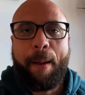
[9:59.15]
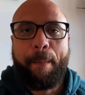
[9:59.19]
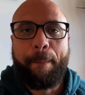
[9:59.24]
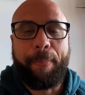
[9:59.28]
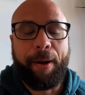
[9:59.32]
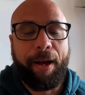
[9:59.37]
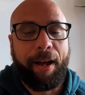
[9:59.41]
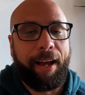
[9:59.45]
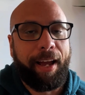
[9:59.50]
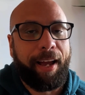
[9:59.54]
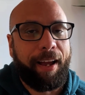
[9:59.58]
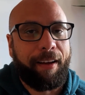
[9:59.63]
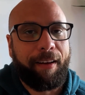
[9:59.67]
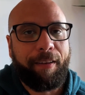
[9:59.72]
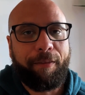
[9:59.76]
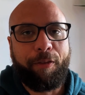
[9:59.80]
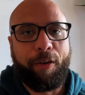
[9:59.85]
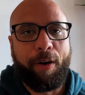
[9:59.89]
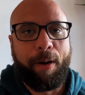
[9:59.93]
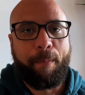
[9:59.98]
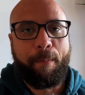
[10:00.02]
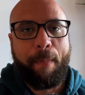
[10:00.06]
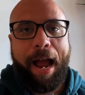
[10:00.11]
But
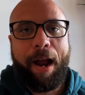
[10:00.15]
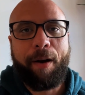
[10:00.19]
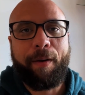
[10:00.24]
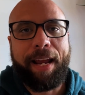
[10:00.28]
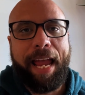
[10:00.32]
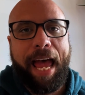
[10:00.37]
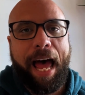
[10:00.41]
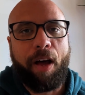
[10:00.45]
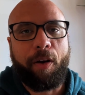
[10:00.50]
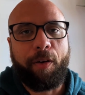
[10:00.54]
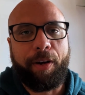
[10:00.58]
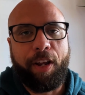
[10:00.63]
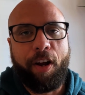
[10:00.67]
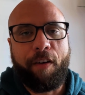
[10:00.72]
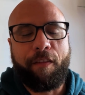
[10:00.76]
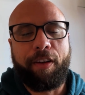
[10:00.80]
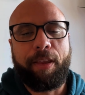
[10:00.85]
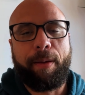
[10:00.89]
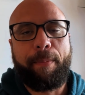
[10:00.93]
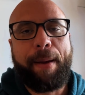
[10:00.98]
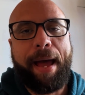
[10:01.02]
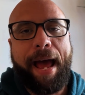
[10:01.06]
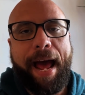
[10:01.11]
from my reality over
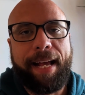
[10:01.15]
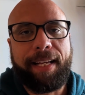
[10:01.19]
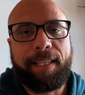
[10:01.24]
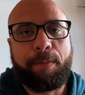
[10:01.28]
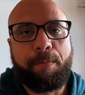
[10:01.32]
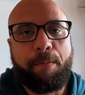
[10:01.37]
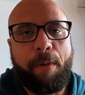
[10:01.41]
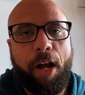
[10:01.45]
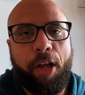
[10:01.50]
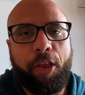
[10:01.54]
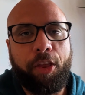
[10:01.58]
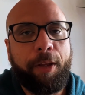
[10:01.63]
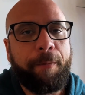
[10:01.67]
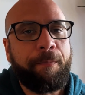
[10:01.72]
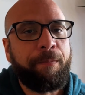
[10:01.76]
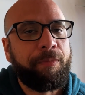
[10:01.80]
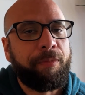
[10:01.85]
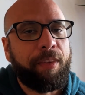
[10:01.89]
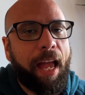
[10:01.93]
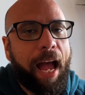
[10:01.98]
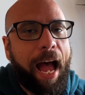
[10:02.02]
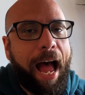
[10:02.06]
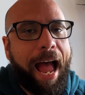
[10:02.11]
the past month,
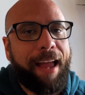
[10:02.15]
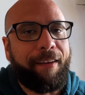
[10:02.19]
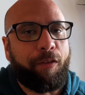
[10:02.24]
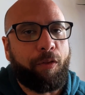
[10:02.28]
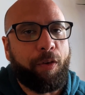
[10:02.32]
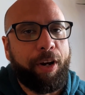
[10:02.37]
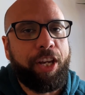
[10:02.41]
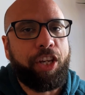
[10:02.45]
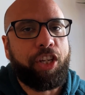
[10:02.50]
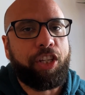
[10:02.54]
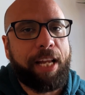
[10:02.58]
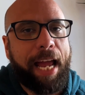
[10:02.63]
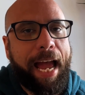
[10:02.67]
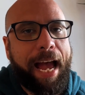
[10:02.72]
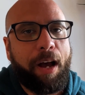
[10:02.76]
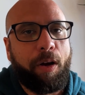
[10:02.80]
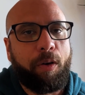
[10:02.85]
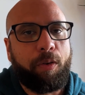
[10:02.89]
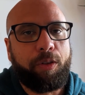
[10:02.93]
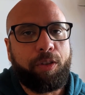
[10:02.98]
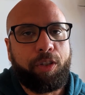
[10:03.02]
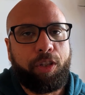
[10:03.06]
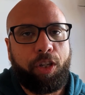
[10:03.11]
I've reached
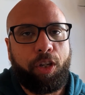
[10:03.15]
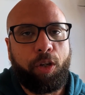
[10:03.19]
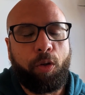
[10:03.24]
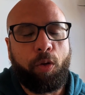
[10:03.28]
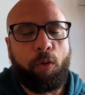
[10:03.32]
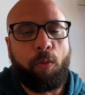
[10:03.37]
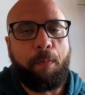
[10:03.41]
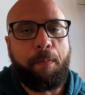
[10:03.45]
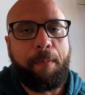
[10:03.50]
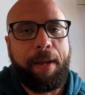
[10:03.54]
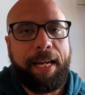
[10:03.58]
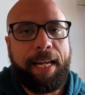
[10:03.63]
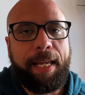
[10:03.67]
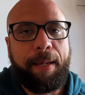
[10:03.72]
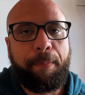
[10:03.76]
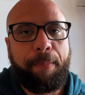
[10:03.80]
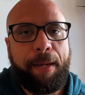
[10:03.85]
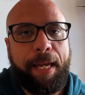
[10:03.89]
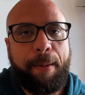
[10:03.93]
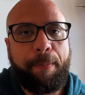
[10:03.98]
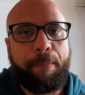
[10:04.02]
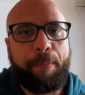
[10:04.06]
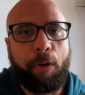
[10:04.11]
out to many
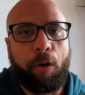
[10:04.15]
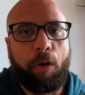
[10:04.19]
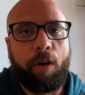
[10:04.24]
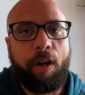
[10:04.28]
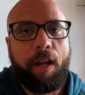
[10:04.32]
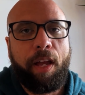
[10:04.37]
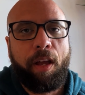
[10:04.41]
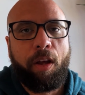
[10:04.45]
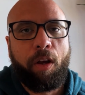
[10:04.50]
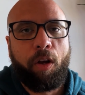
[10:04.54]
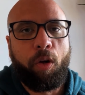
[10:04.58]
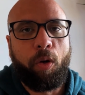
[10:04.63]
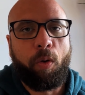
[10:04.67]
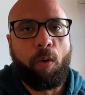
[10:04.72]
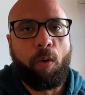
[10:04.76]
people who